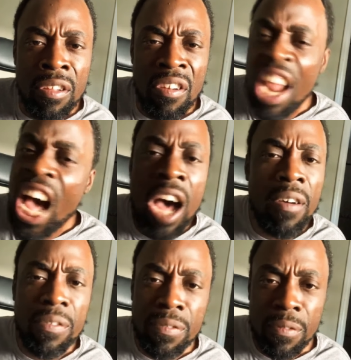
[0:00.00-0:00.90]

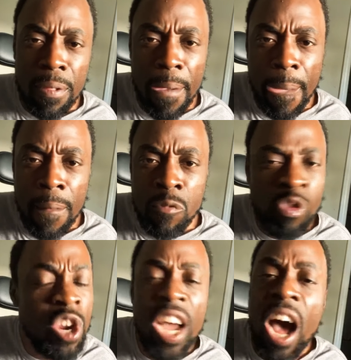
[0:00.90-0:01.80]
love.
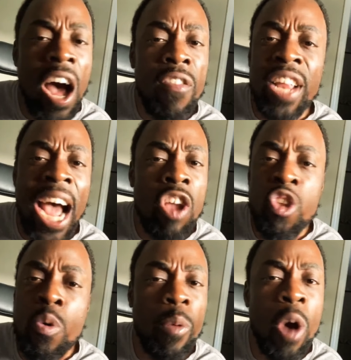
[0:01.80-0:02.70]
Treat others how
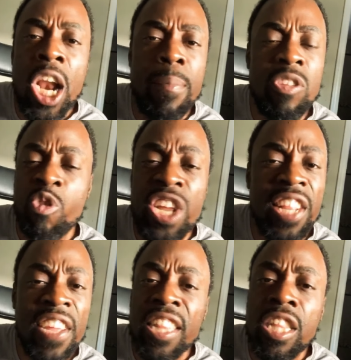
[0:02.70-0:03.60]
you would want to be treated.
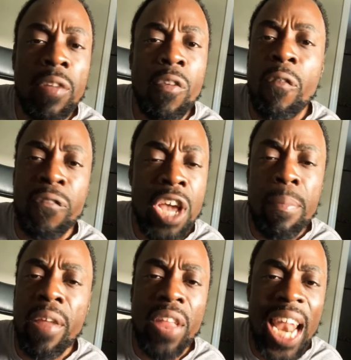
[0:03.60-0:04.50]
This is the
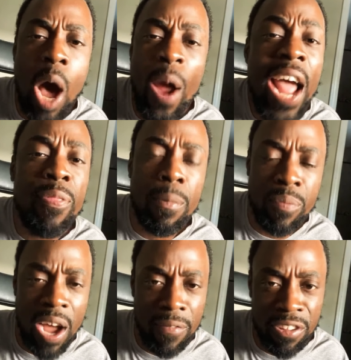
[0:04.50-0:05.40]
fulfillment of the law and the
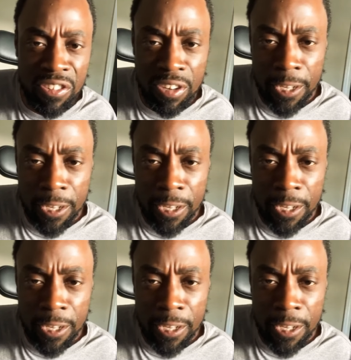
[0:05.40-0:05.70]
prophets.